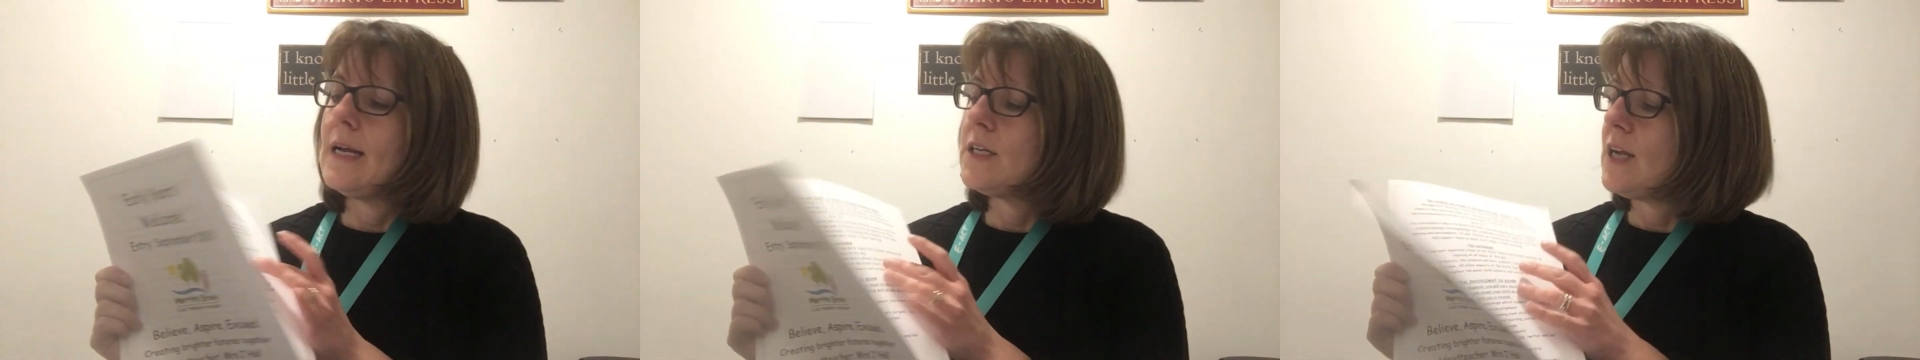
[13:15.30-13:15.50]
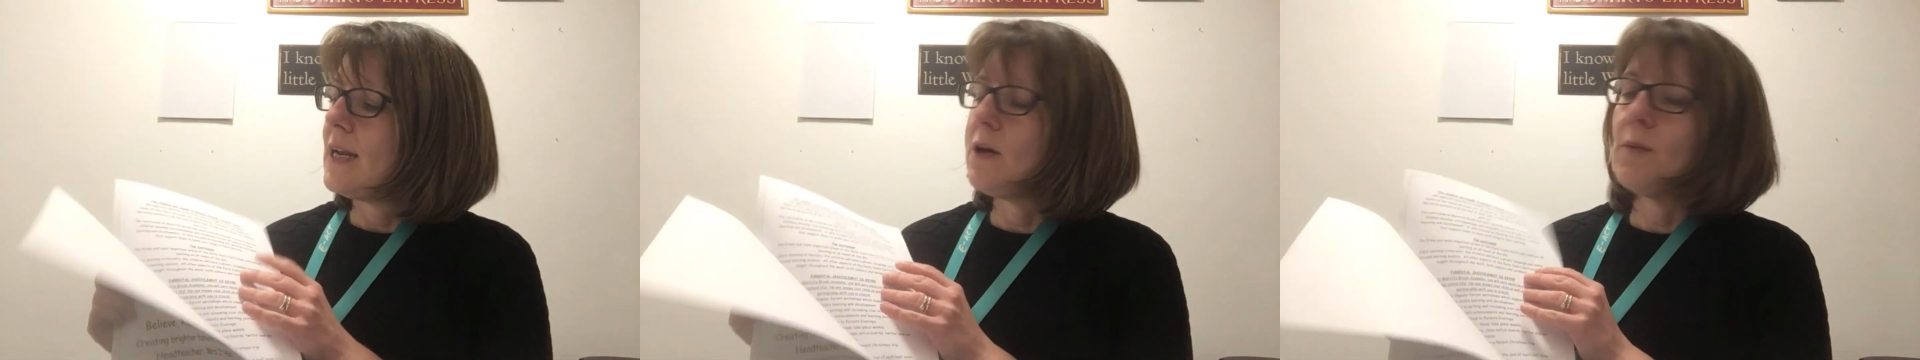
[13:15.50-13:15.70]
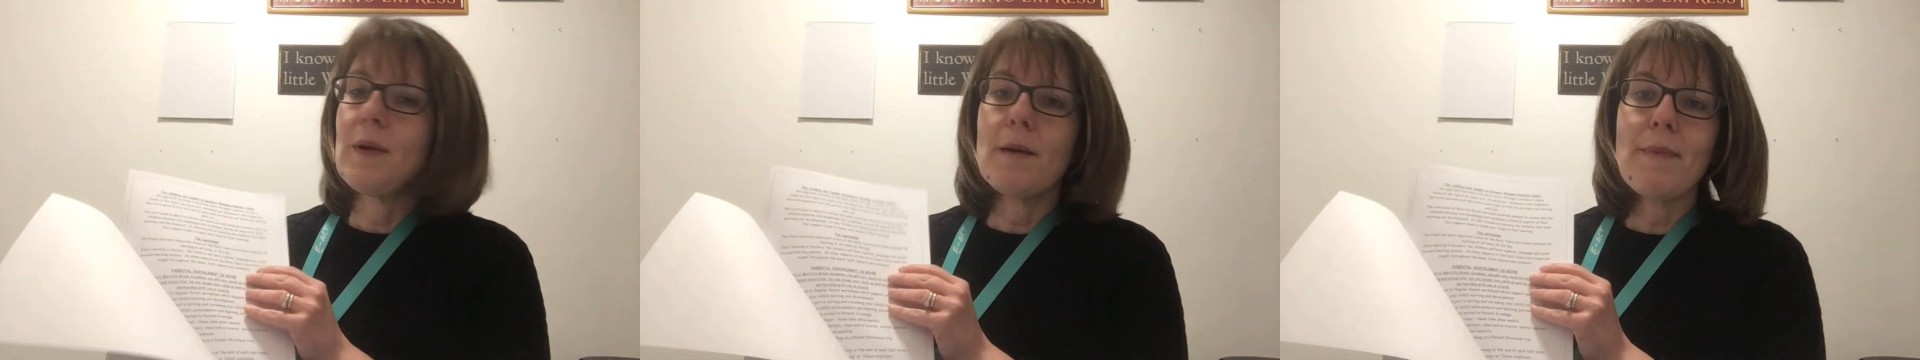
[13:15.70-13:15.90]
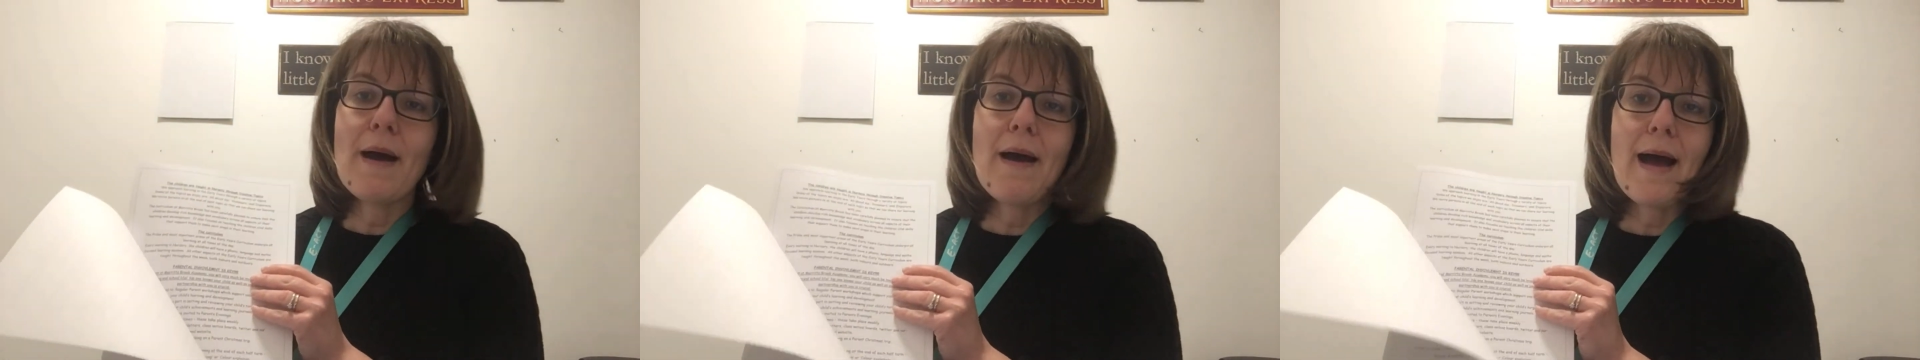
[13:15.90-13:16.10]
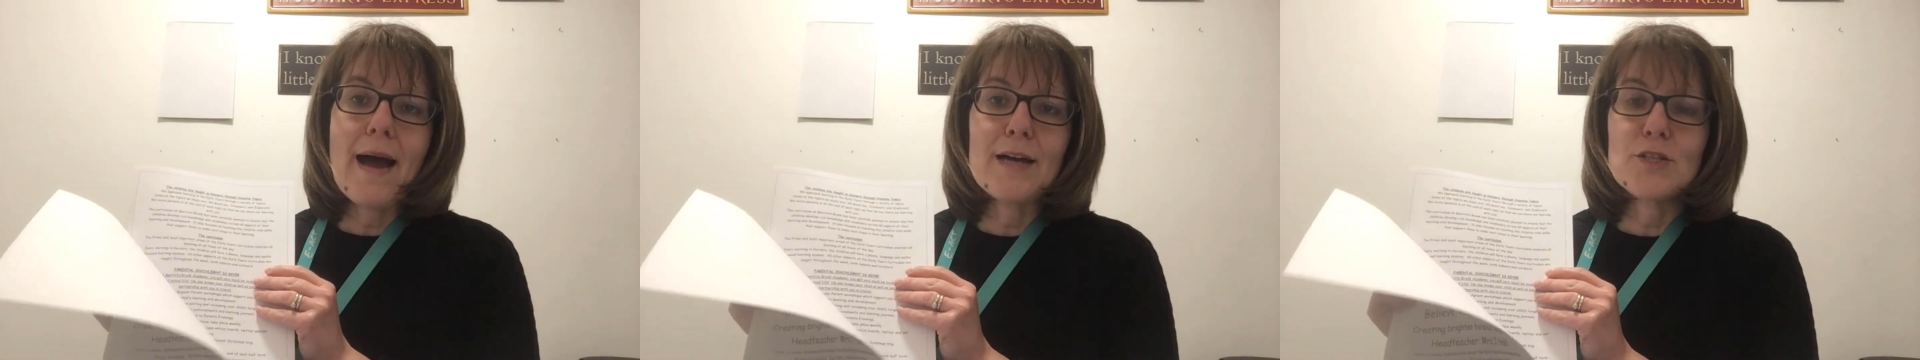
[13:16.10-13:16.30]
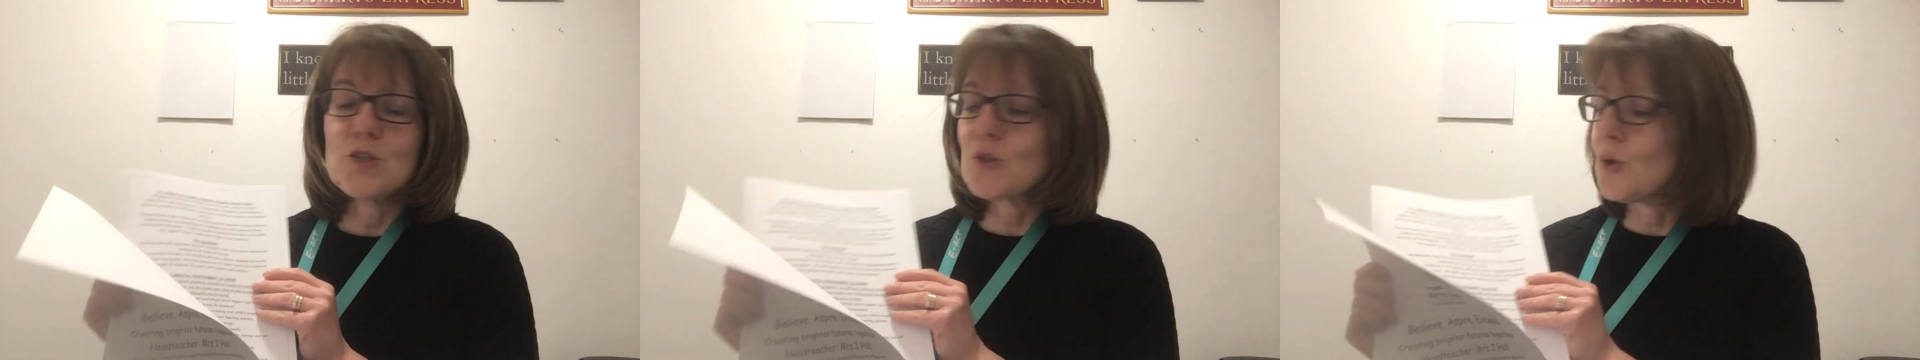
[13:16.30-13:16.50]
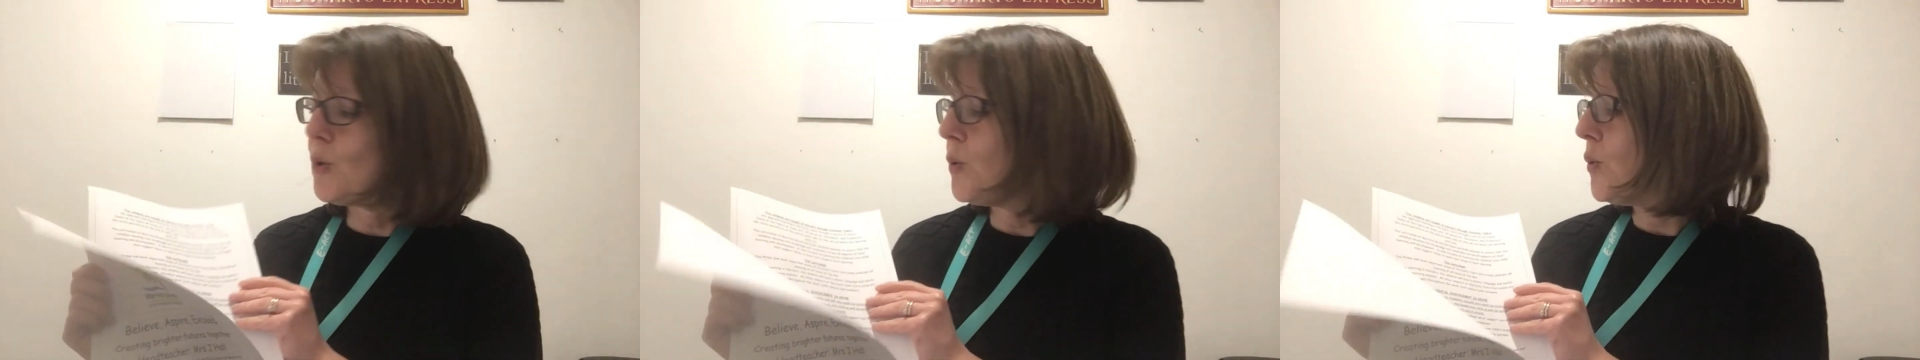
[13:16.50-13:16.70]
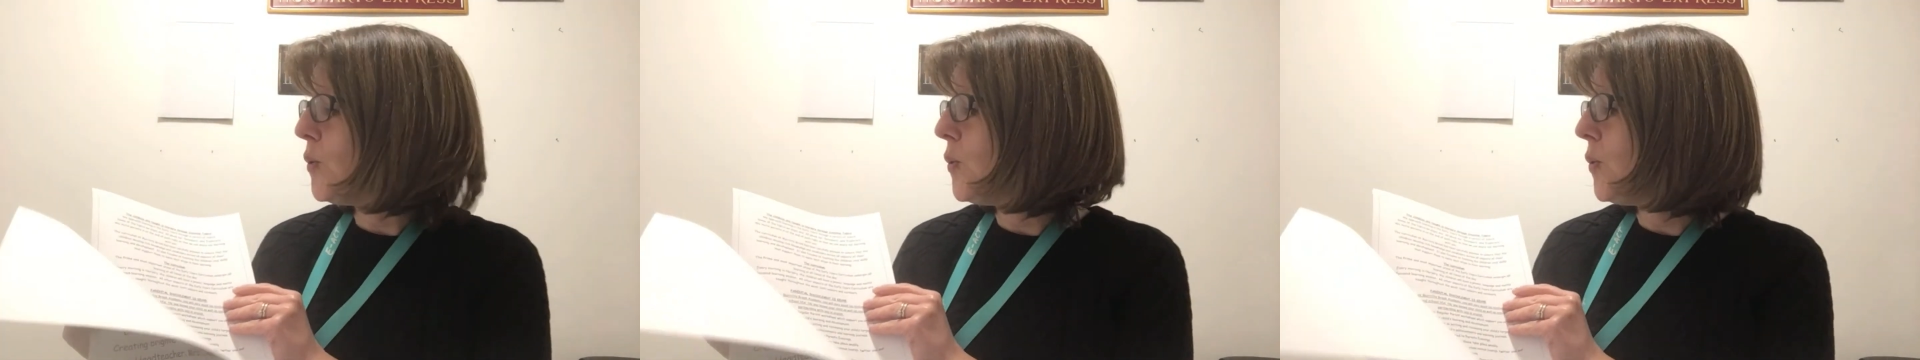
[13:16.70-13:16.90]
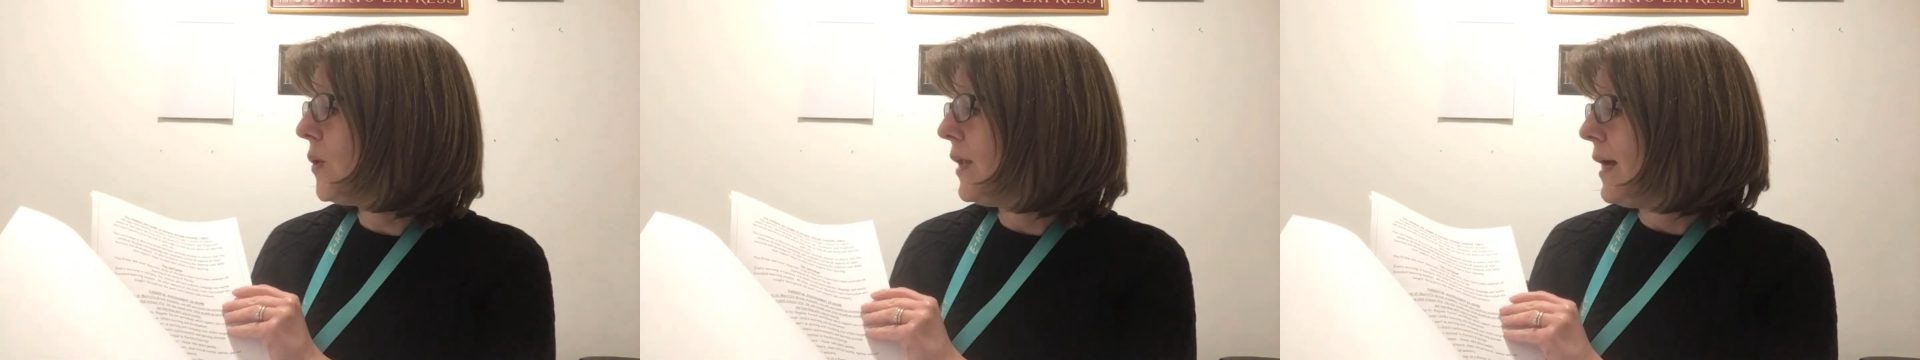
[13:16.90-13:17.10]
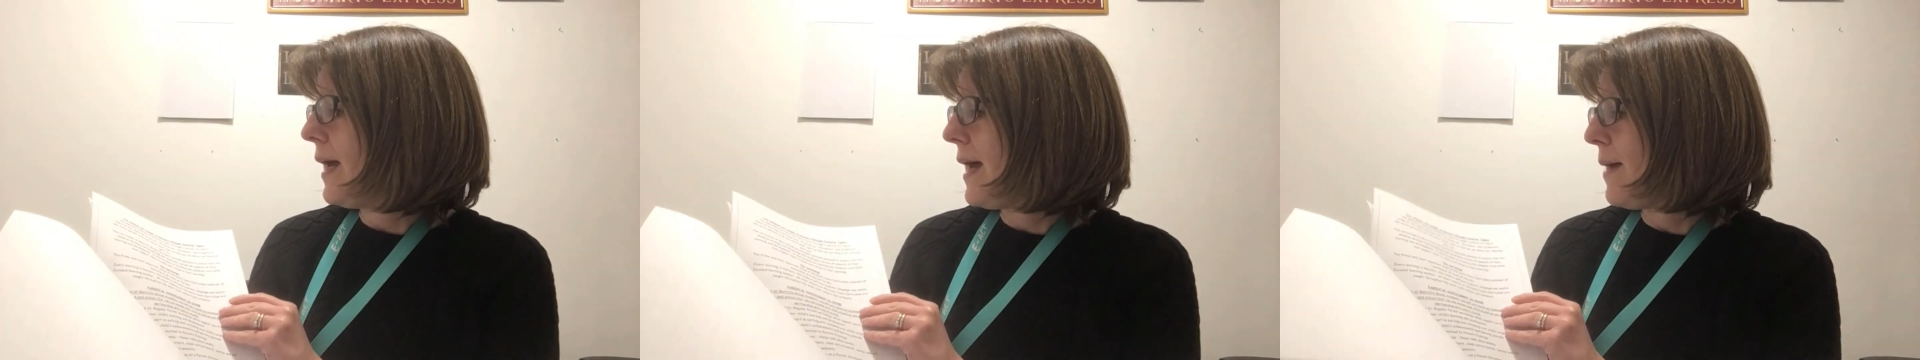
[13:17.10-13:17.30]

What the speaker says: A little bit about our school,